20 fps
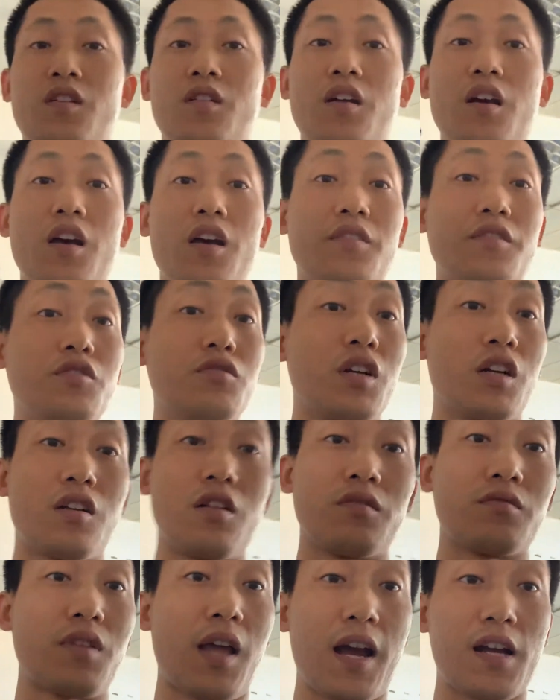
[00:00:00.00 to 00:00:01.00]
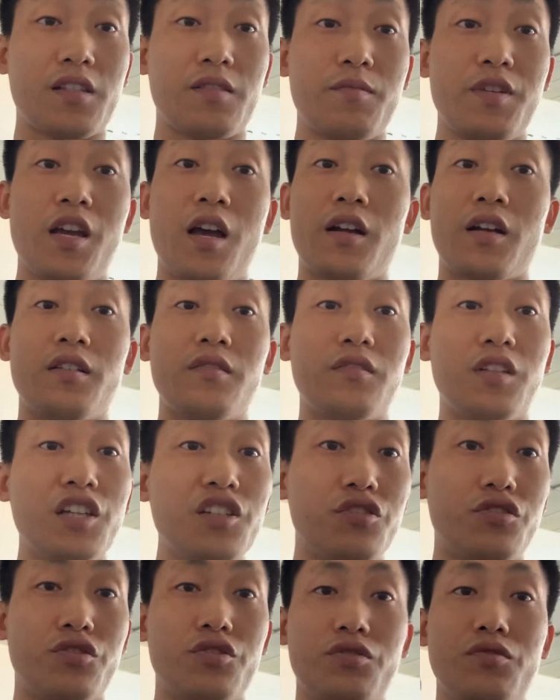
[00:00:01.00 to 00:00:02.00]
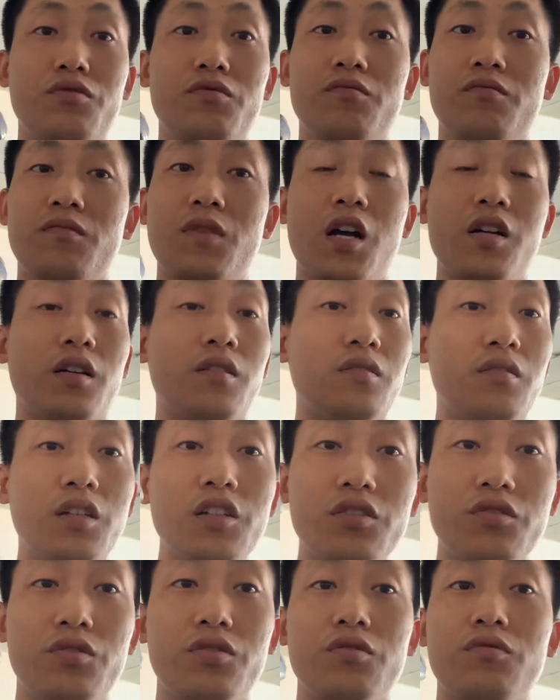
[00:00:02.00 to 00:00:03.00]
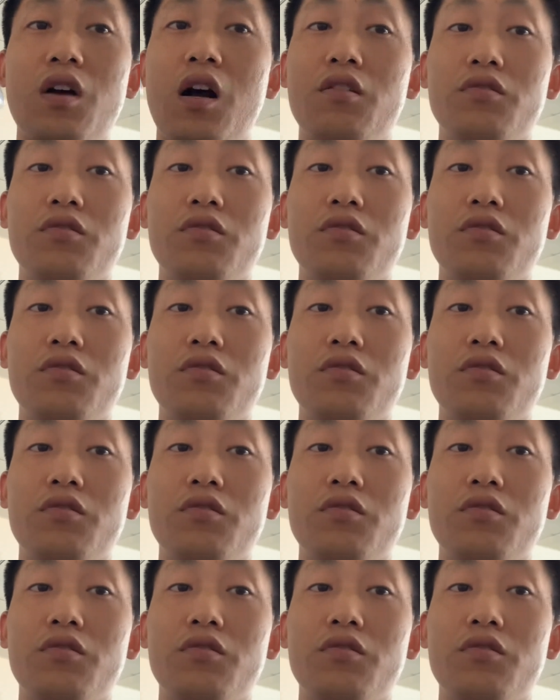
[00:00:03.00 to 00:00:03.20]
And you can contact me. I can teach you. I can teach you how